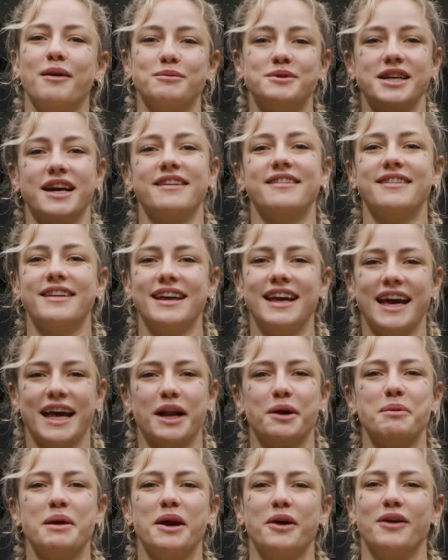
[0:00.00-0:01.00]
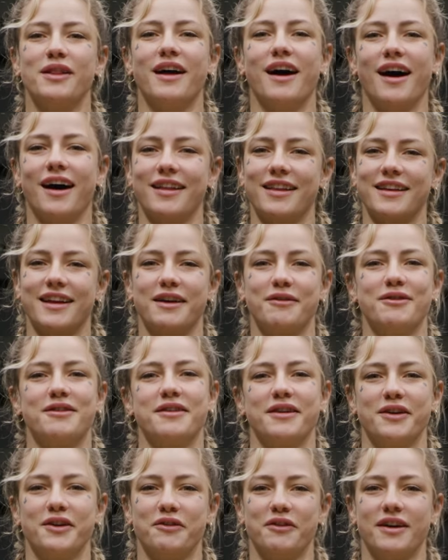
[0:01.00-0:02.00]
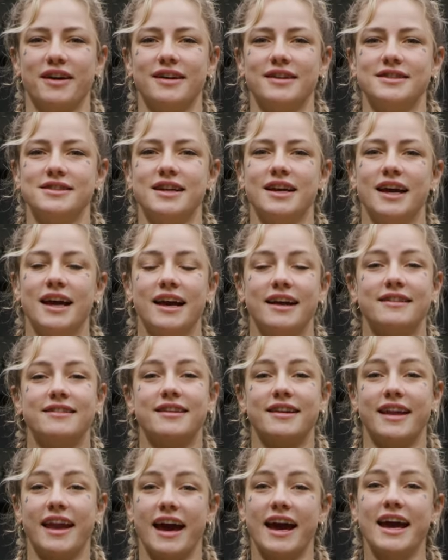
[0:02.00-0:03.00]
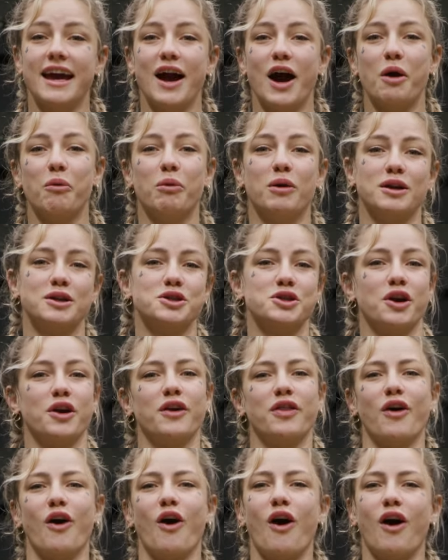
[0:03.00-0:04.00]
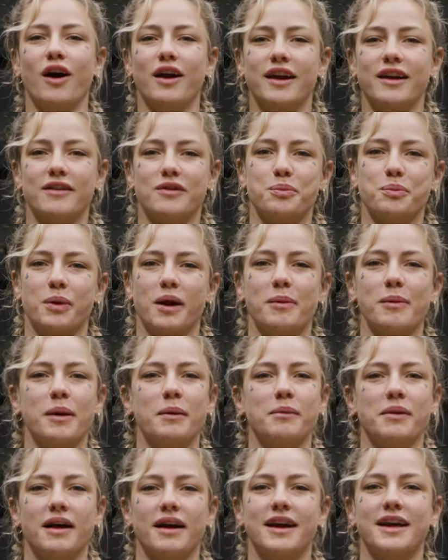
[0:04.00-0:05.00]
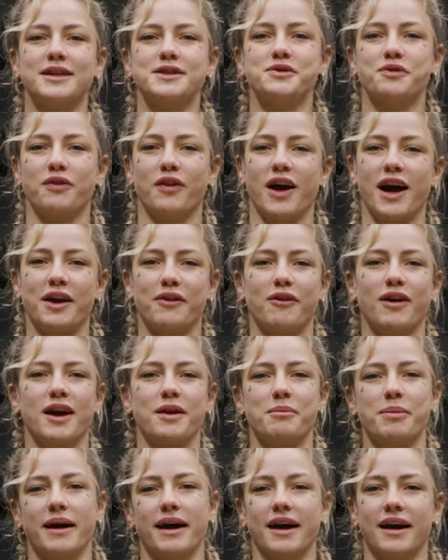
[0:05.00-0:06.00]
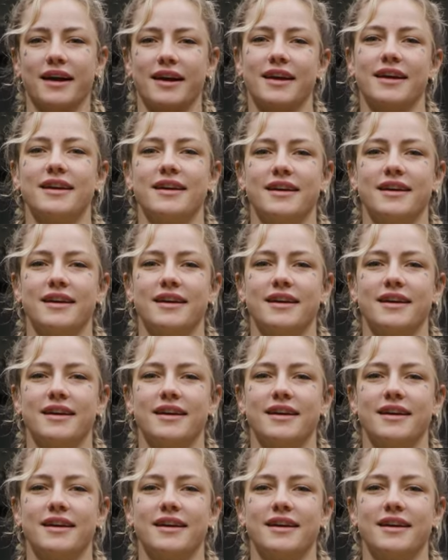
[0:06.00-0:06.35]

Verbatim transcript: I'm Jesse and I'm here in the Harley Davidson garage. Today I want to show you the Onyx Premium Luggage Fly and Ride Bag.